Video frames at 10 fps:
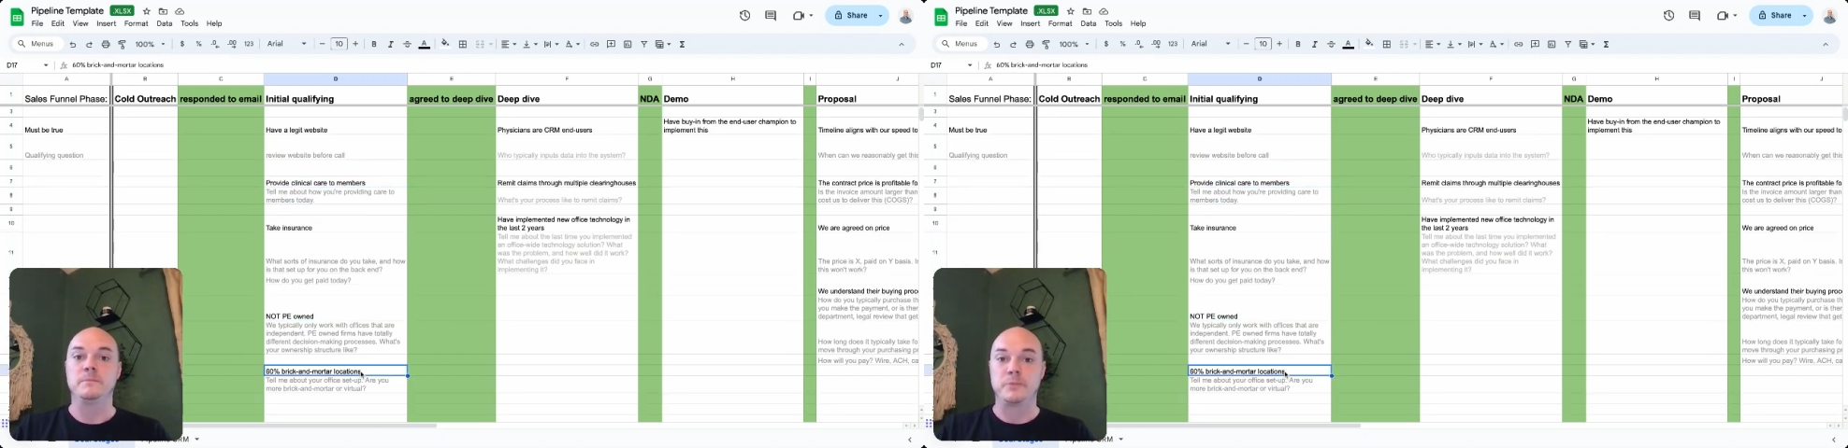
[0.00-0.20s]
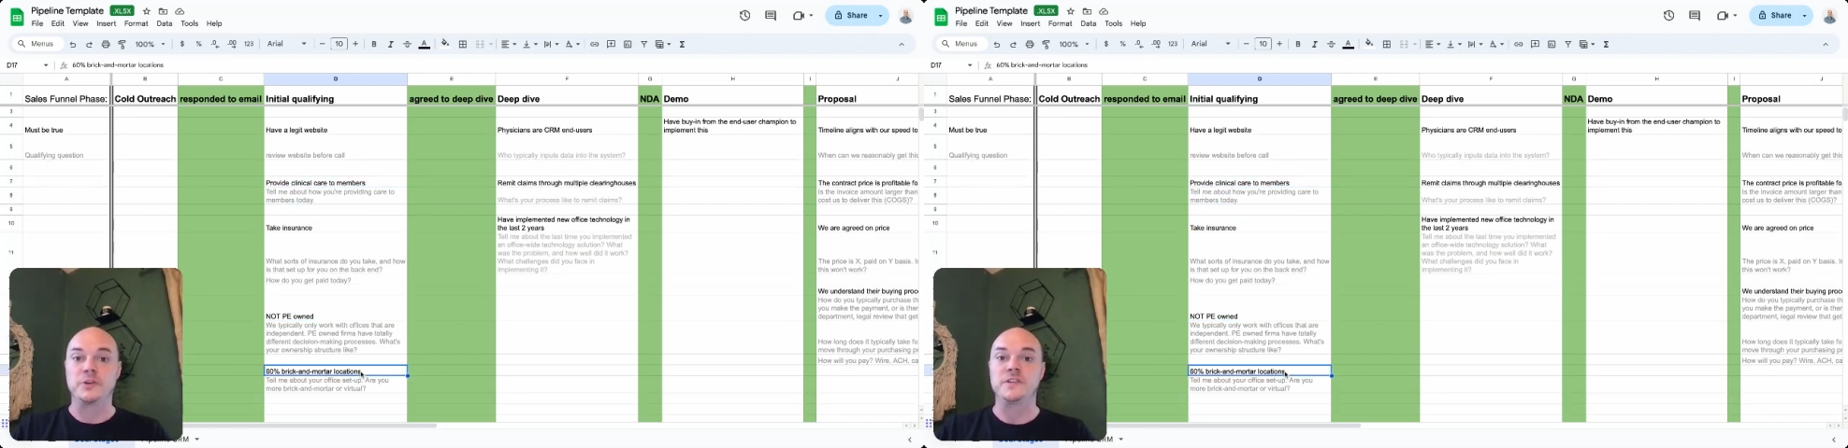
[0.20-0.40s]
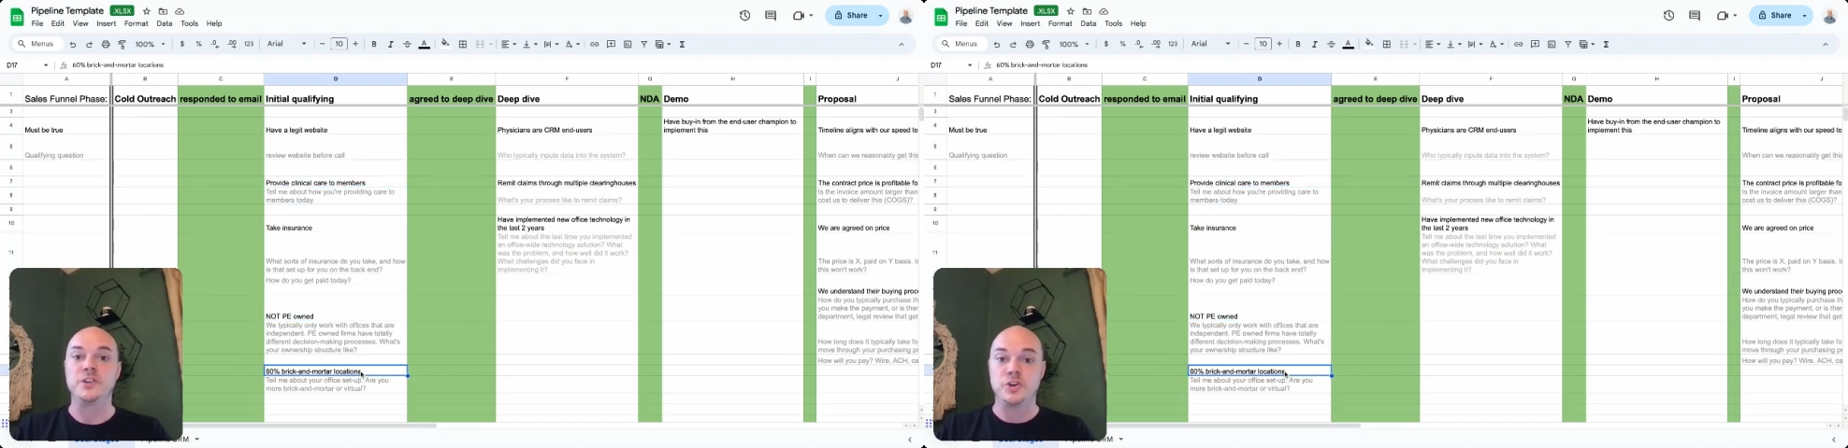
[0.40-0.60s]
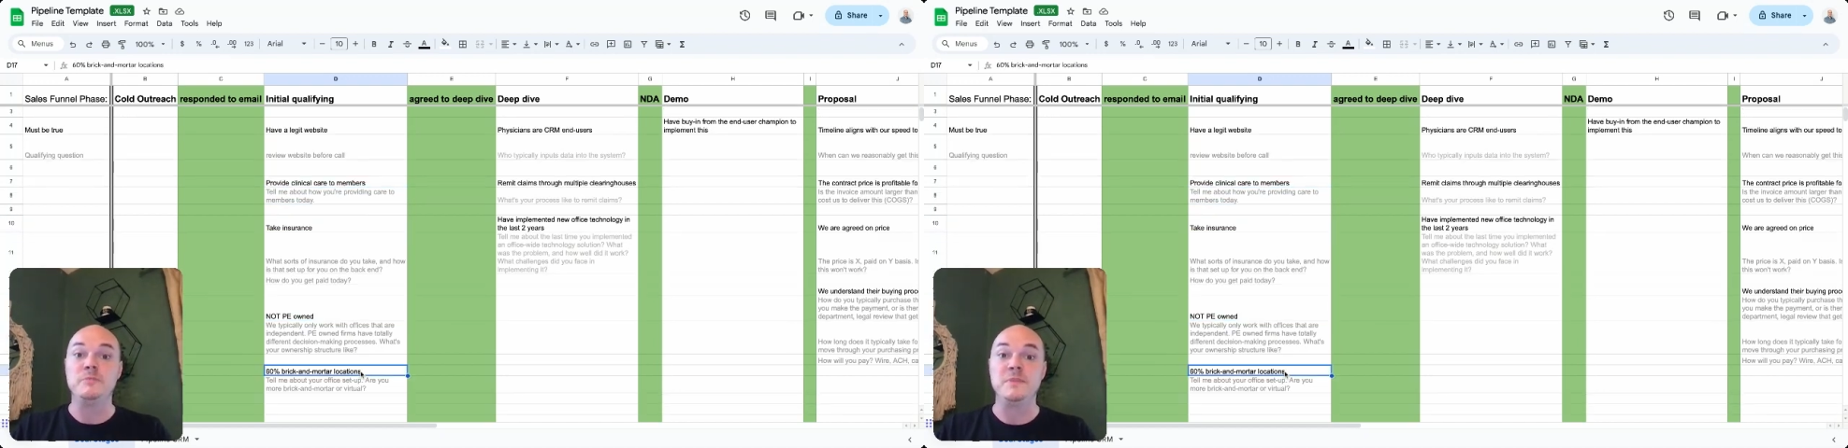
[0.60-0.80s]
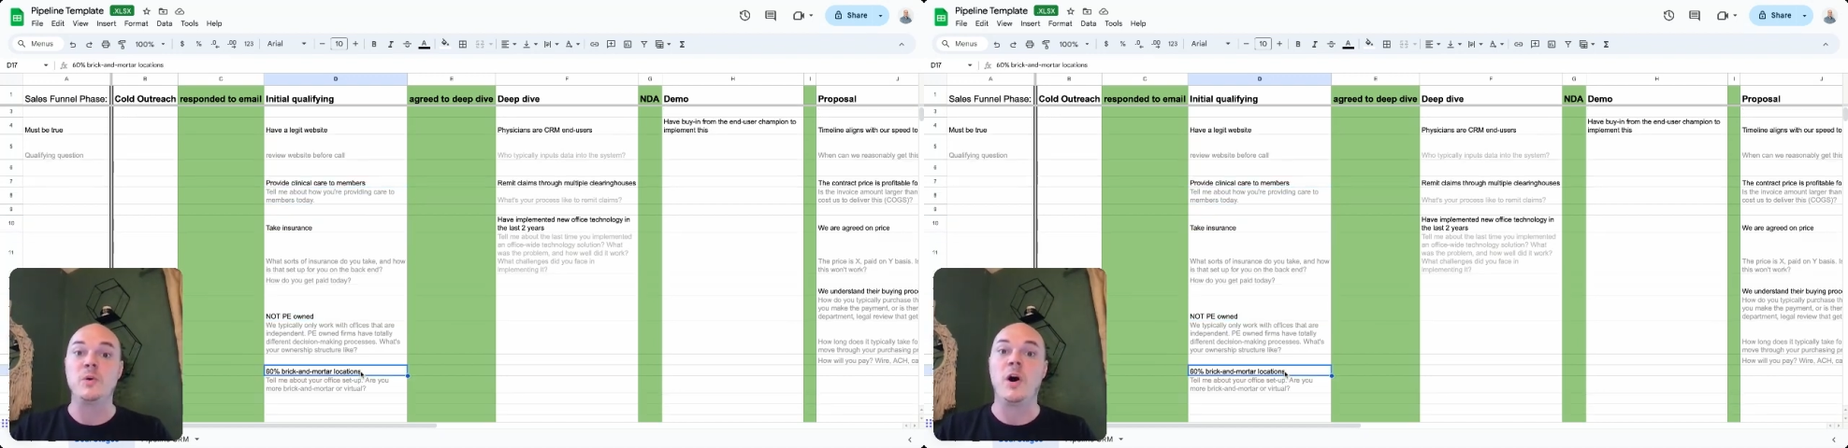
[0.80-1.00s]
person
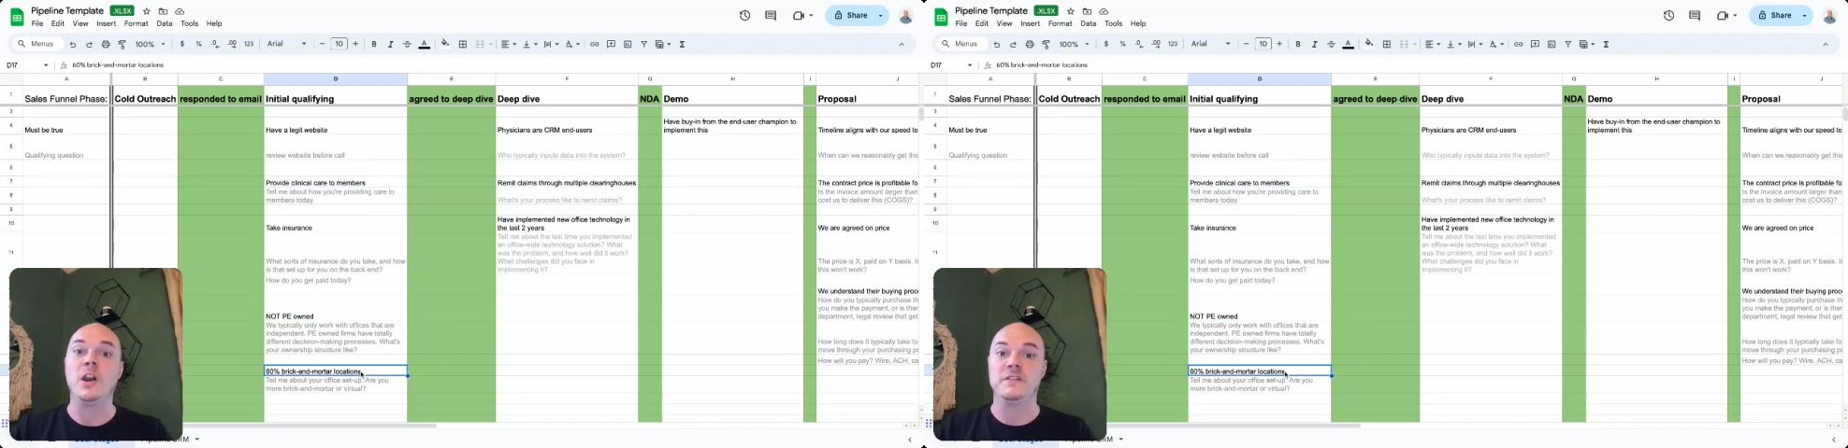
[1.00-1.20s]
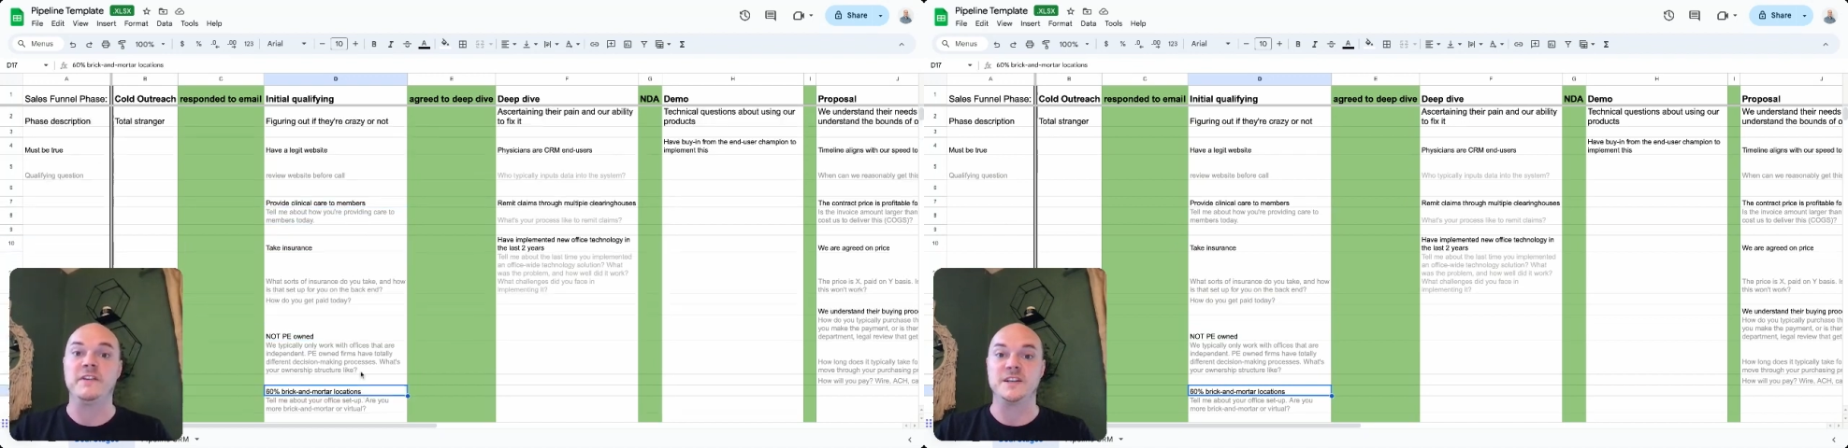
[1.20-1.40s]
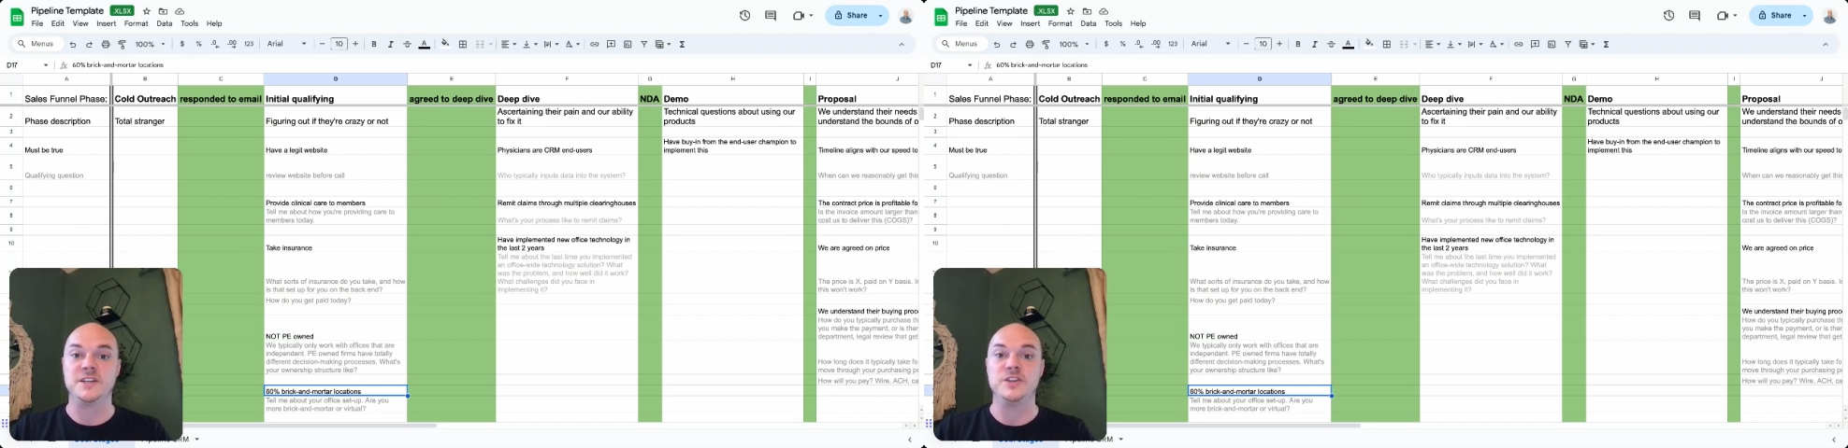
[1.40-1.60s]
could be qualified